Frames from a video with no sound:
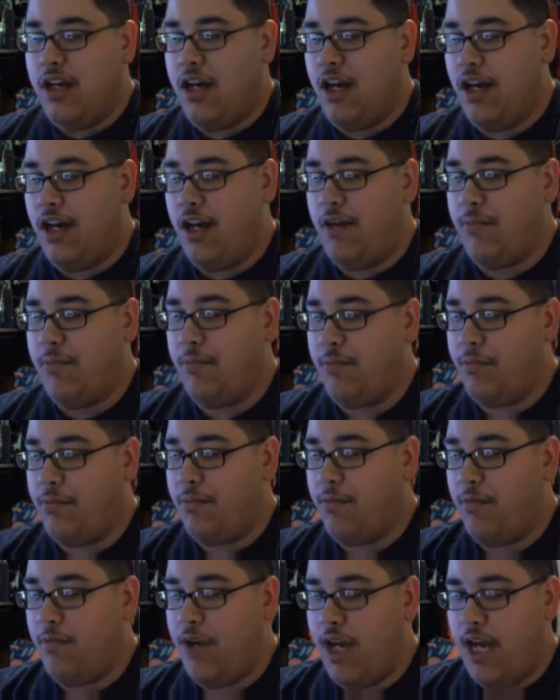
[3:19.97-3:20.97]
And
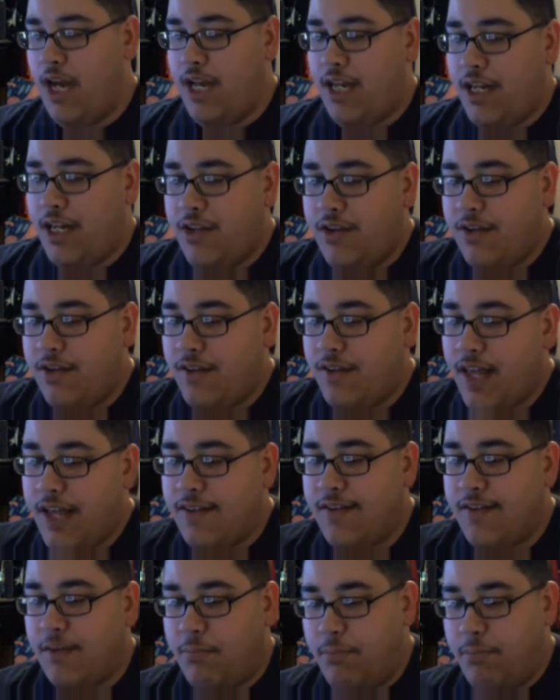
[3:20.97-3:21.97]
I use that
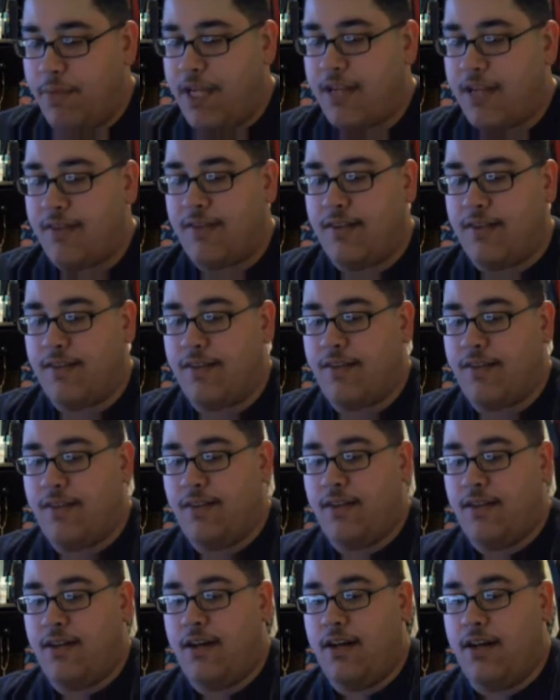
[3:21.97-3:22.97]
as the basis,
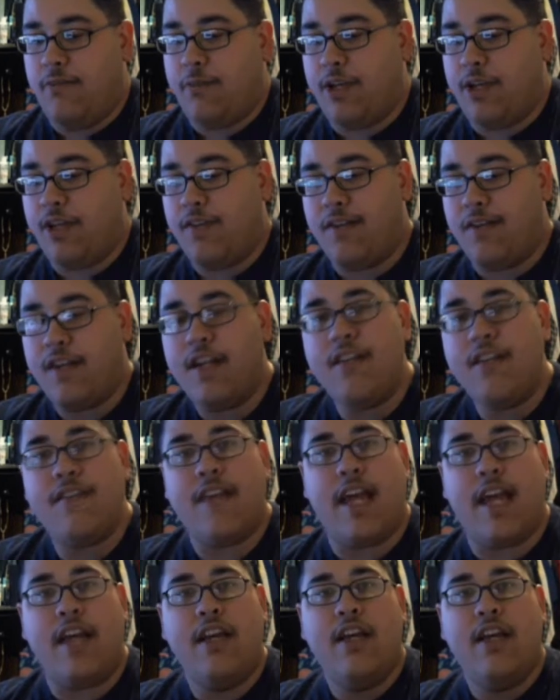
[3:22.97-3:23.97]
because it is
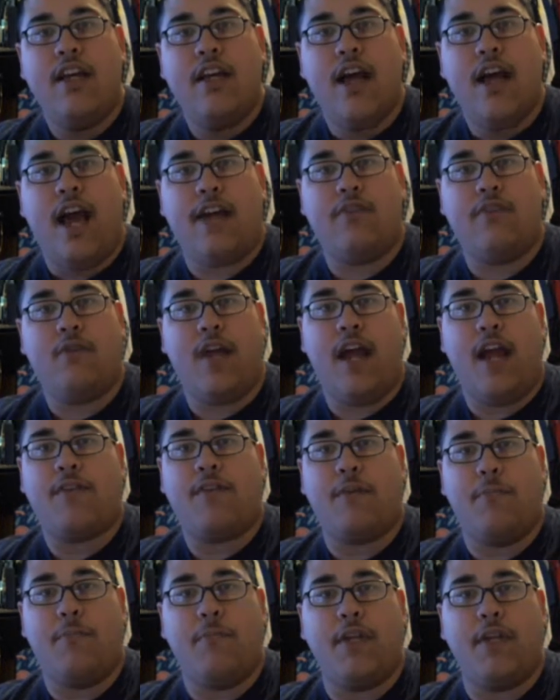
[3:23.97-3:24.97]
that I don't have
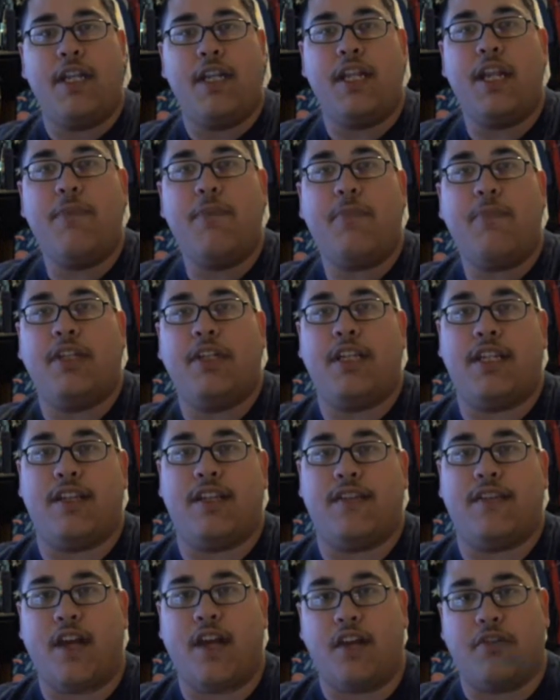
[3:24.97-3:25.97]
to manipulate
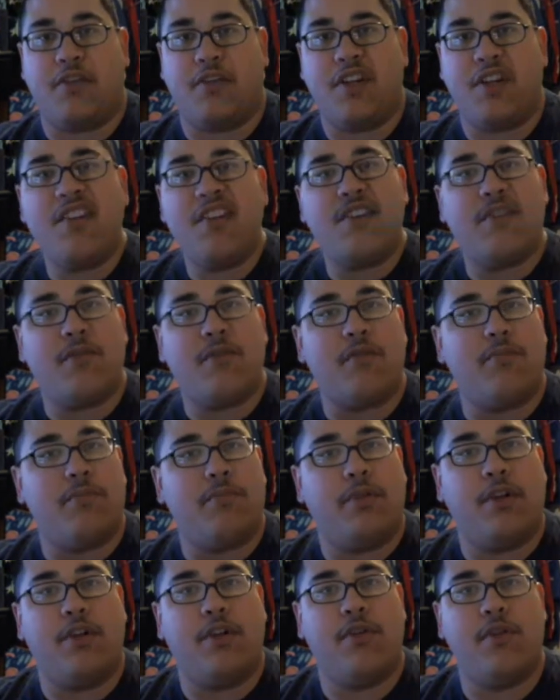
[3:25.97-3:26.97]
this color. It is sort of
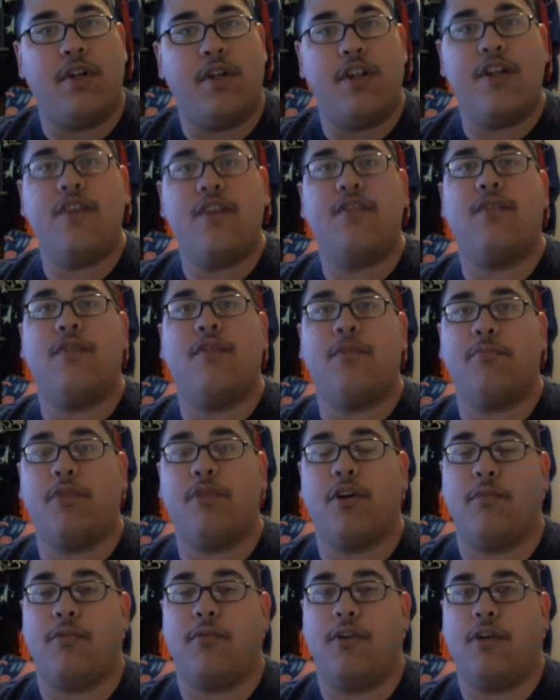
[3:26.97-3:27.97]
blue, and it is sort of
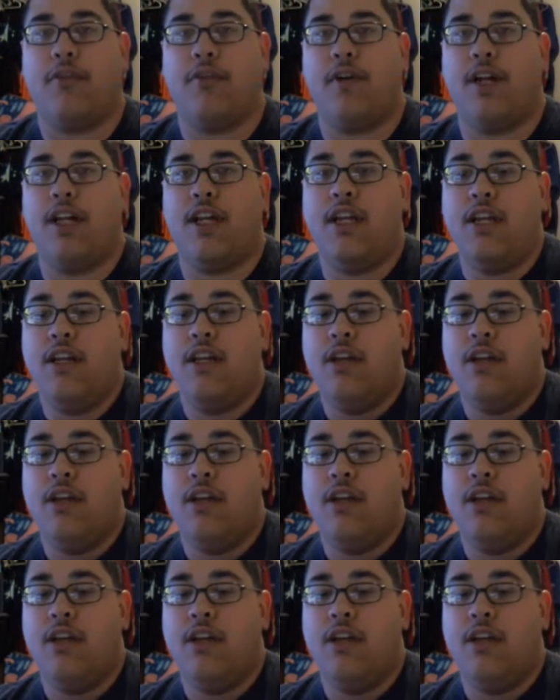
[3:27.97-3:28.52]
purple already.